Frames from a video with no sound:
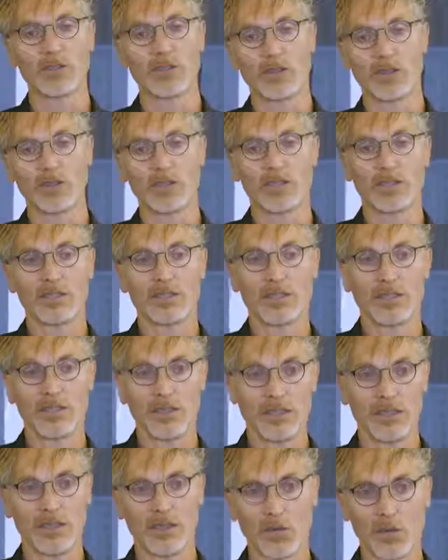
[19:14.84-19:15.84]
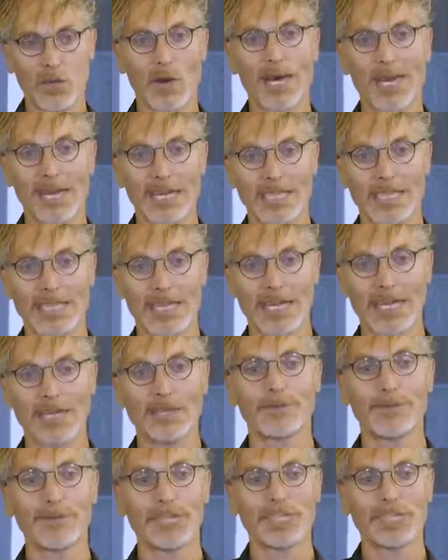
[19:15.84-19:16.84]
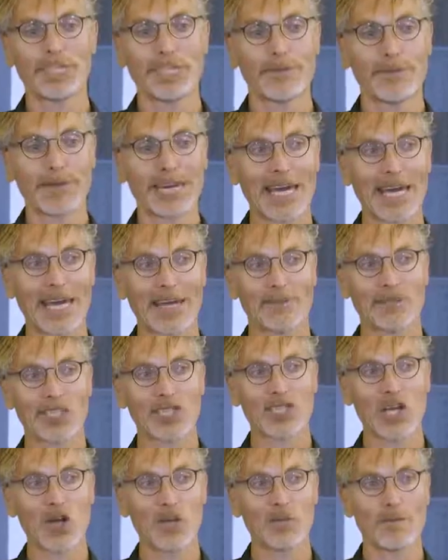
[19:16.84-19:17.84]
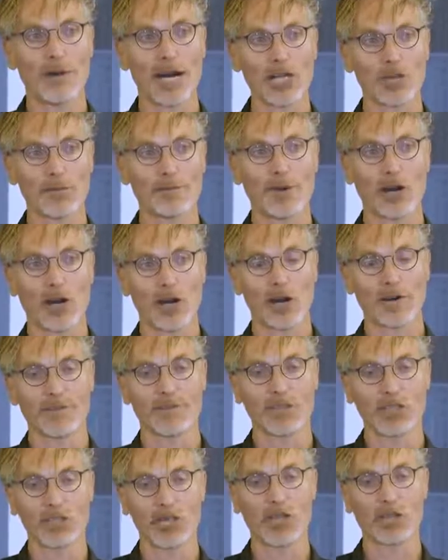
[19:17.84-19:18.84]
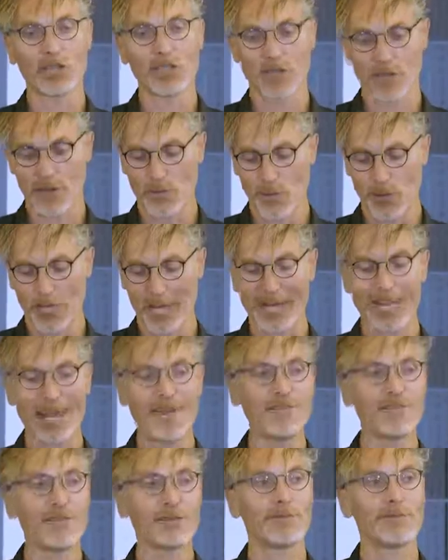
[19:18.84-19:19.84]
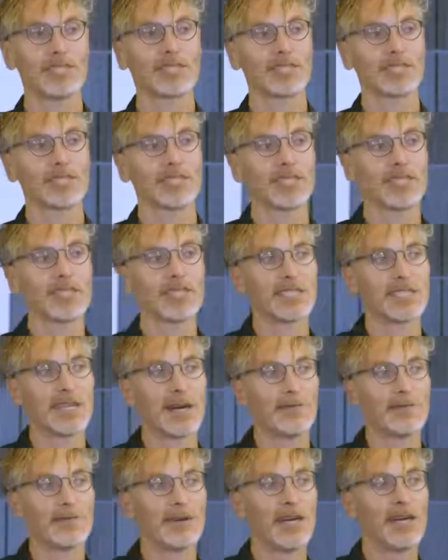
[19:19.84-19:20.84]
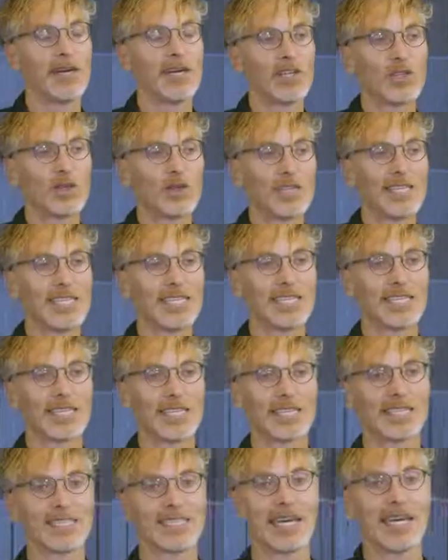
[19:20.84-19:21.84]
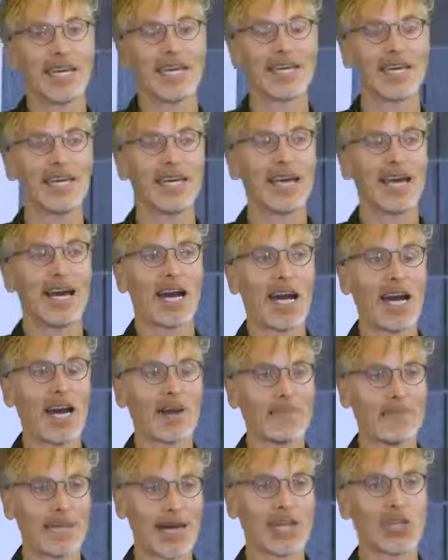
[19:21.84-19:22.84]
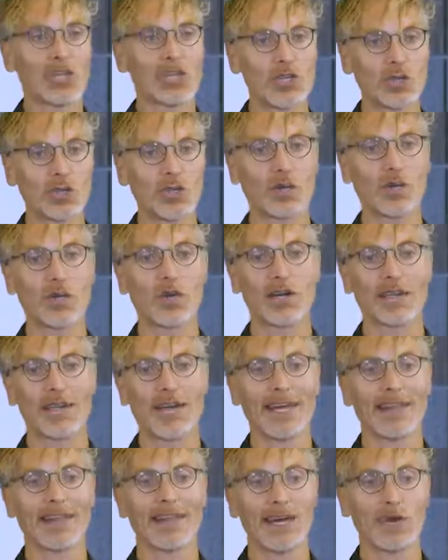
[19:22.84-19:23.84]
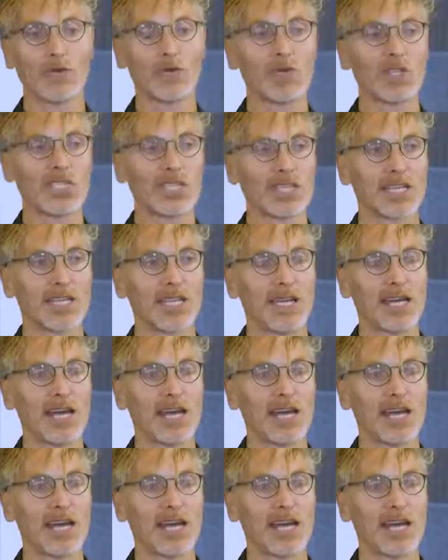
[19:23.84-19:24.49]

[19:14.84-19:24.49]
gone the way it did, because it became so much part of the culture. And when I left the business in December 2016, I made sure that there was